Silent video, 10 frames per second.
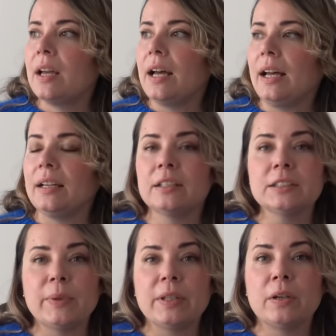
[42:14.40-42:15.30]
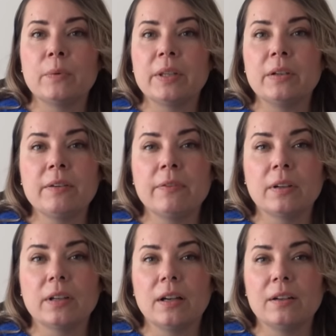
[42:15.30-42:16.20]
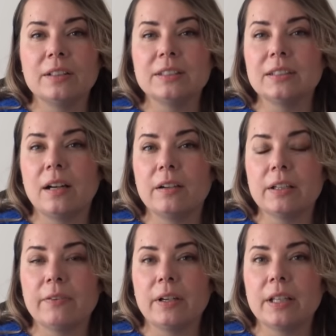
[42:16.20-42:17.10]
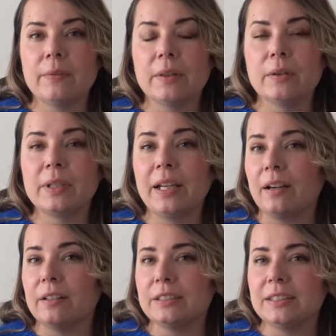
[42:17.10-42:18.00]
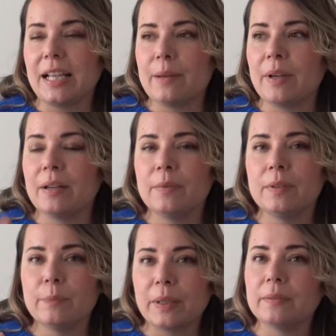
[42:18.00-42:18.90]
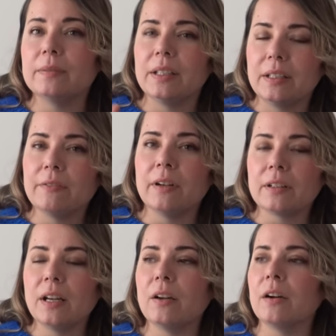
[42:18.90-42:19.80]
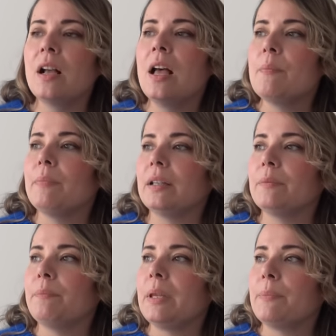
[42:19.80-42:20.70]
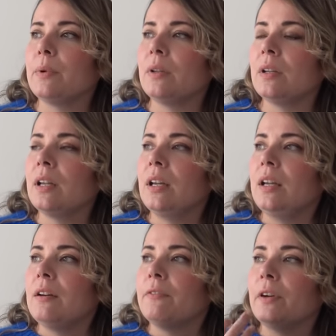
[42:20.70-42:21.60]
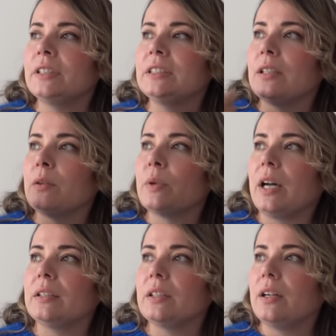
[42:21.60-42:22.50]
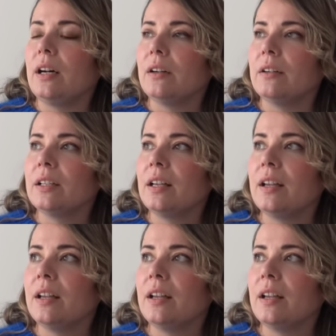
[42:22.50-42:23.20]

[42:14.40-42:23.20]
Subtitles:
and the sweater with the different colors are different, even though they are the same, but in different color. But people first look at the color